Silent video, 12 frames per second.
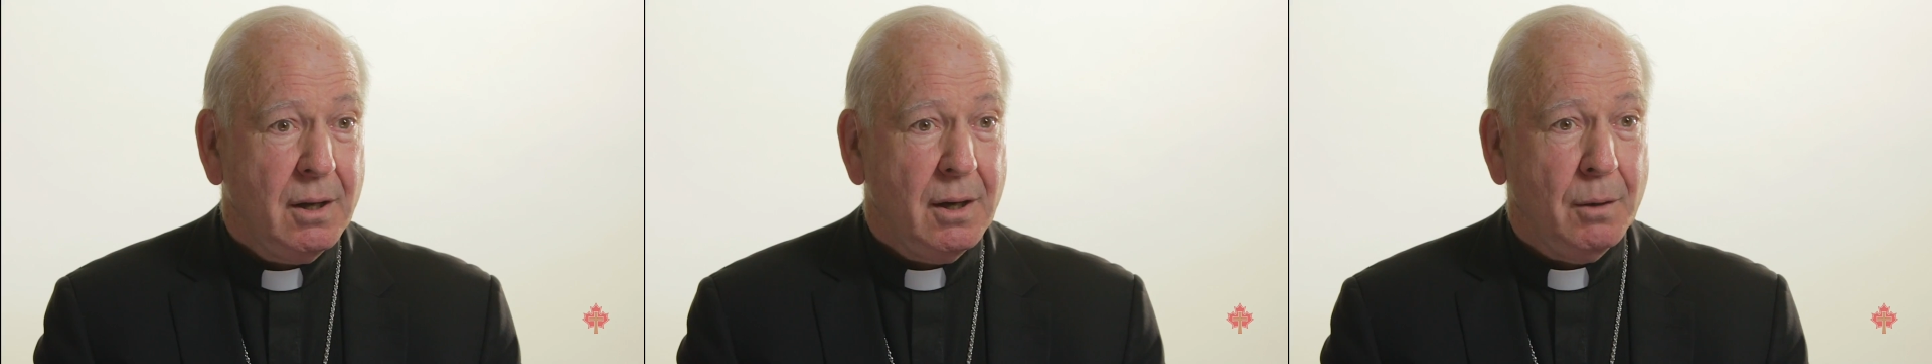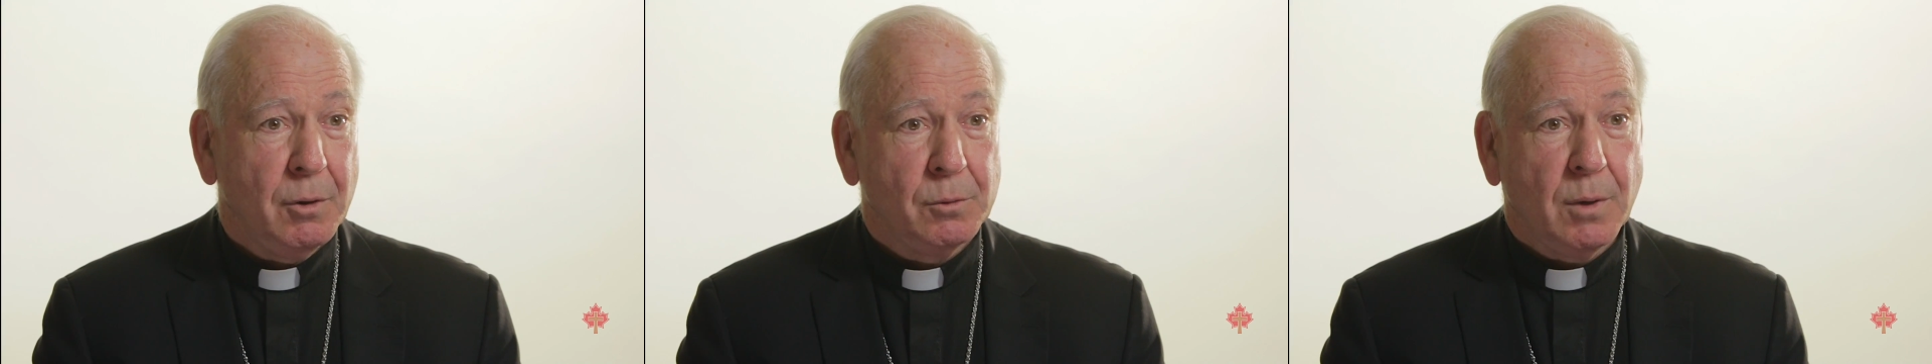
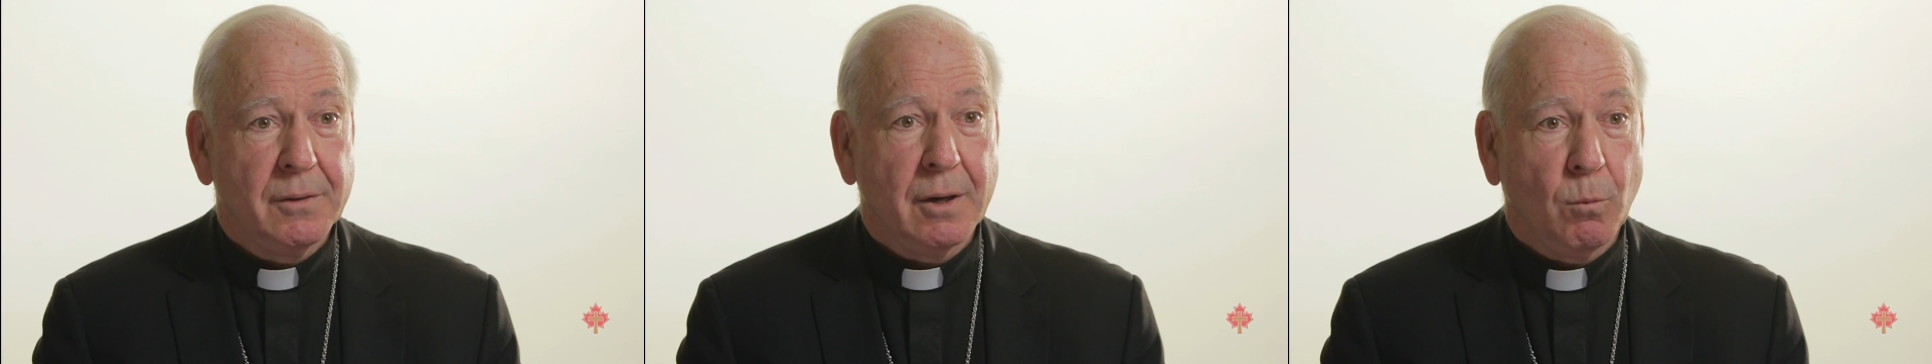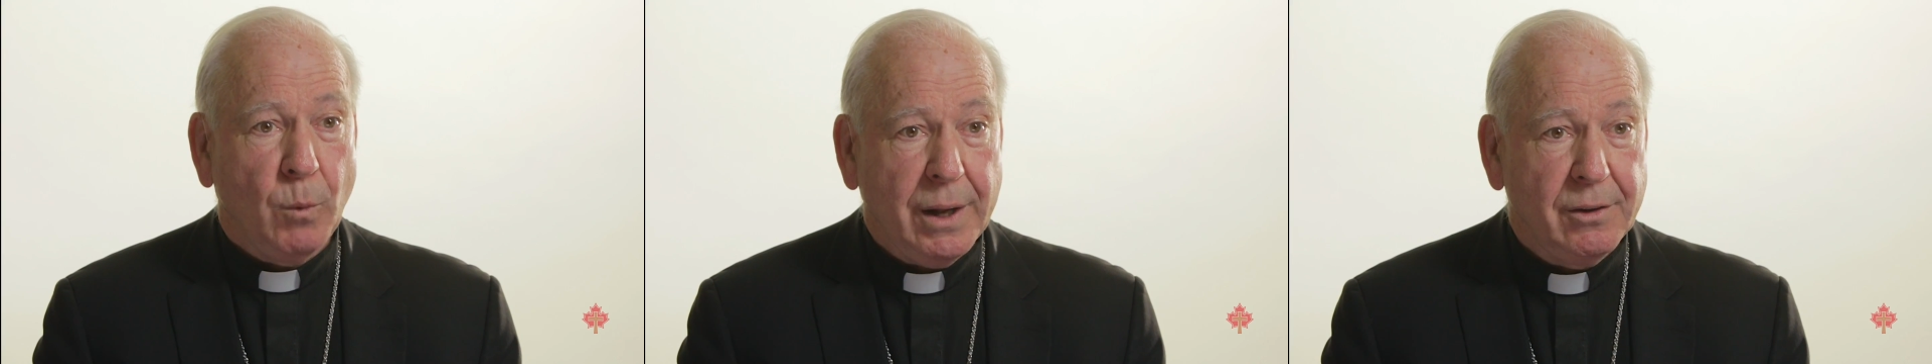It was one
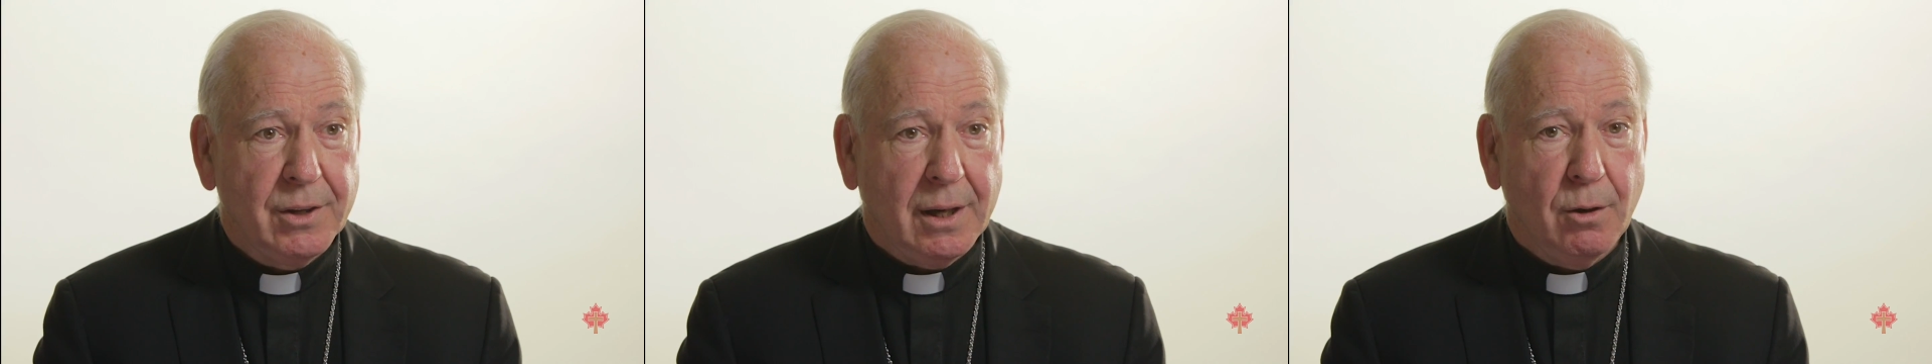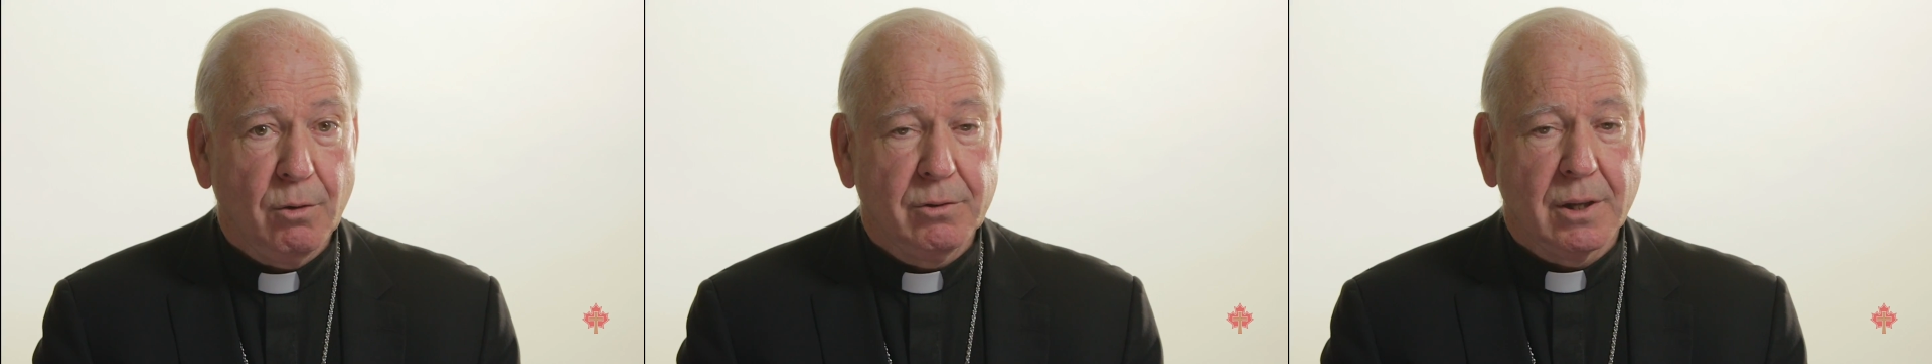that went
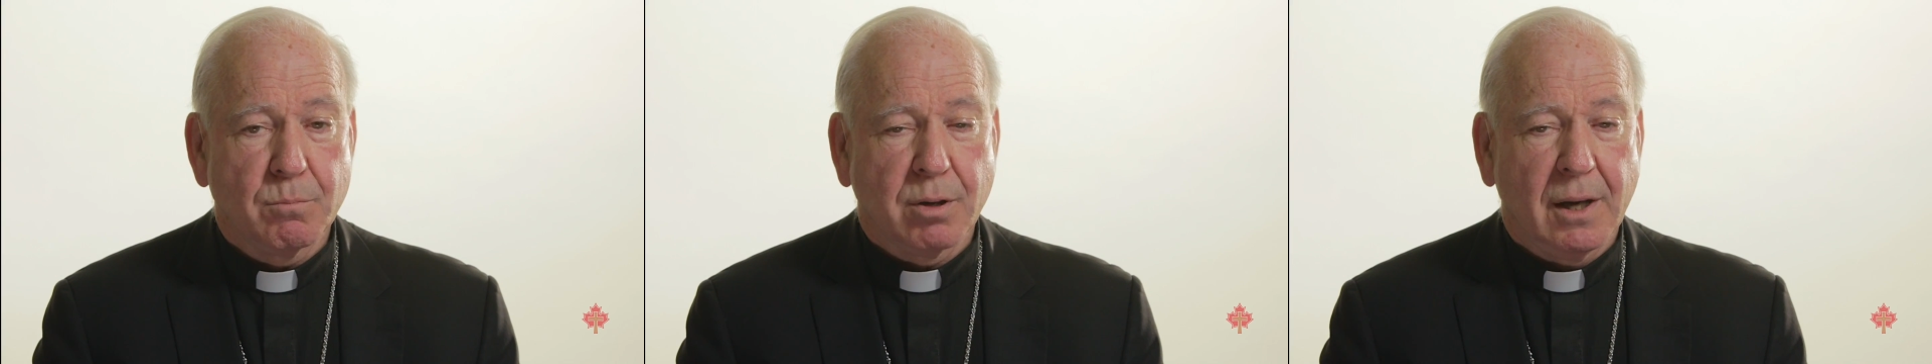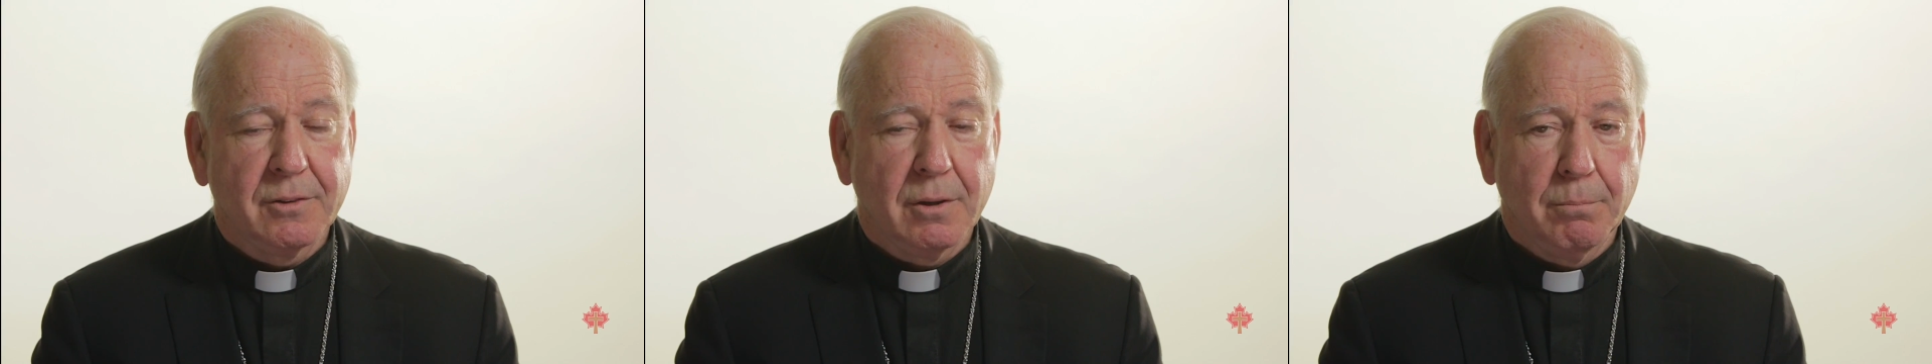out, that
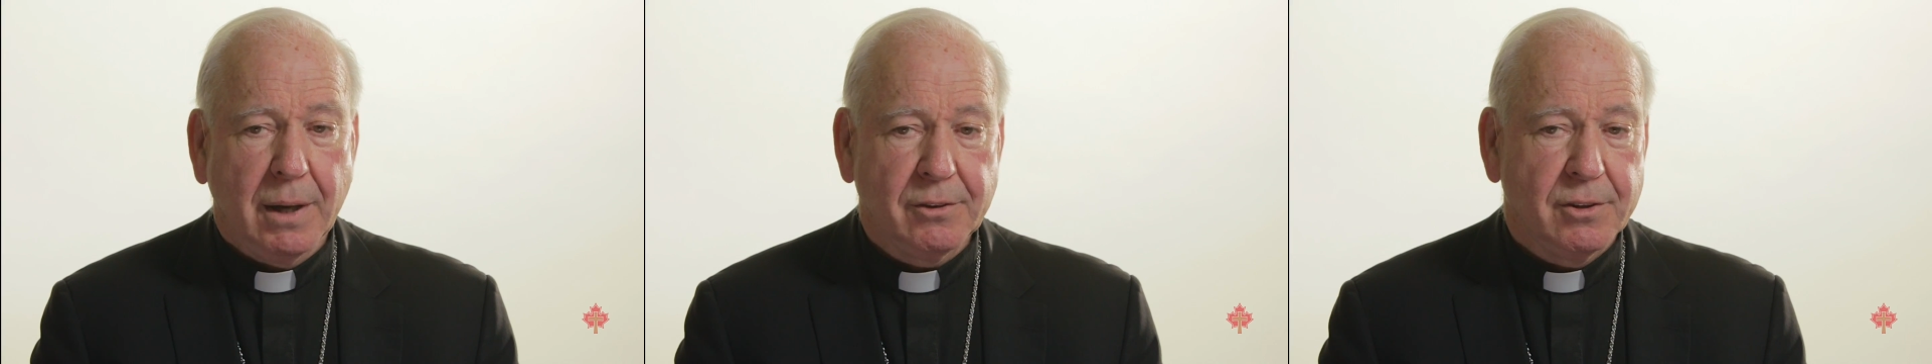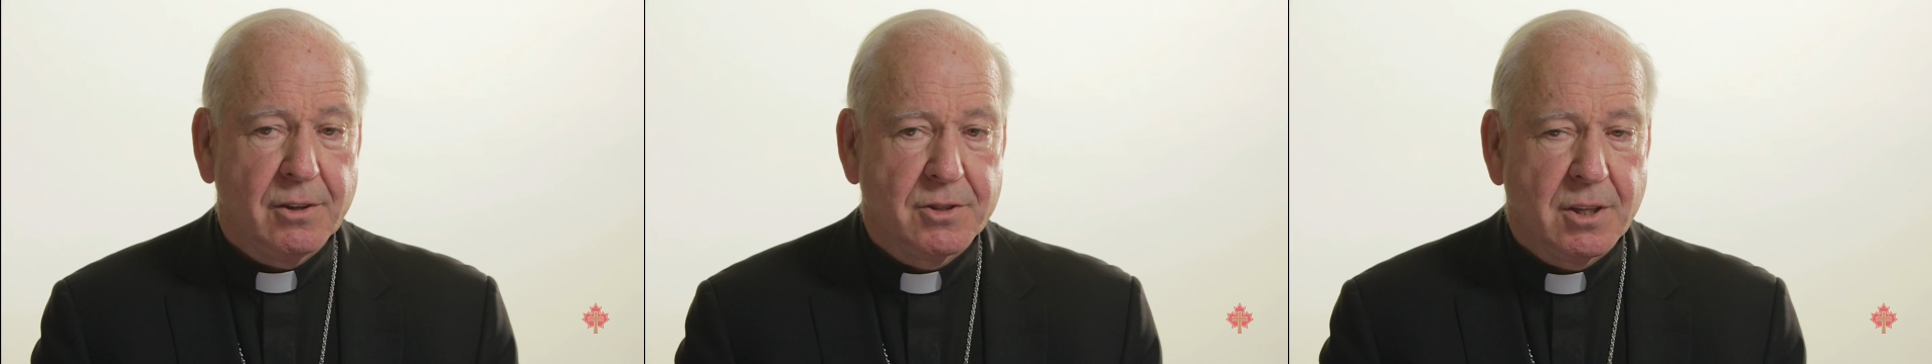brought the
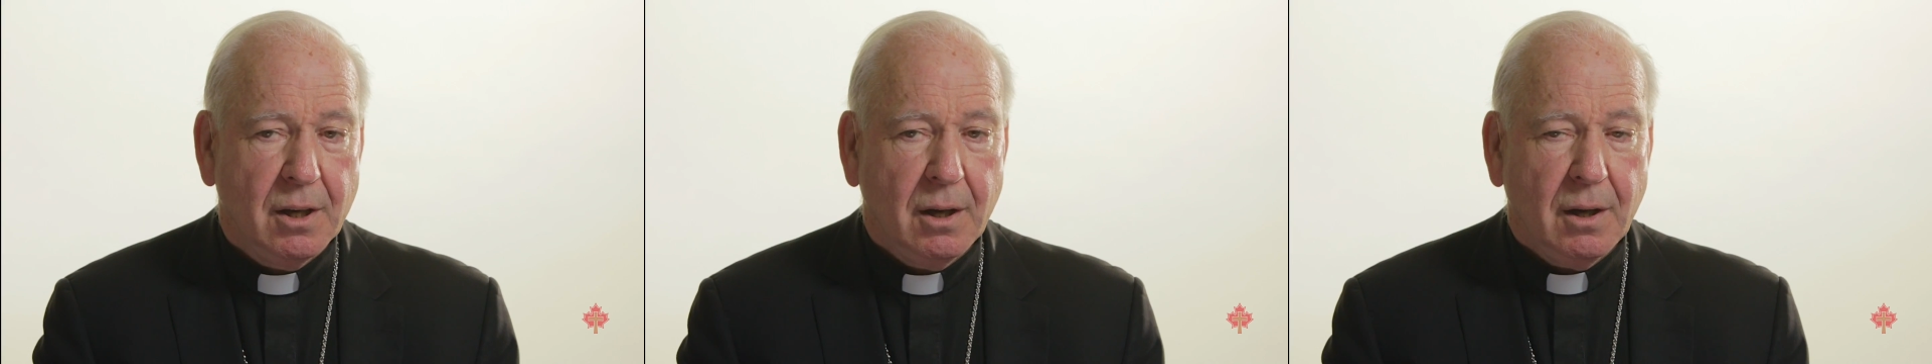message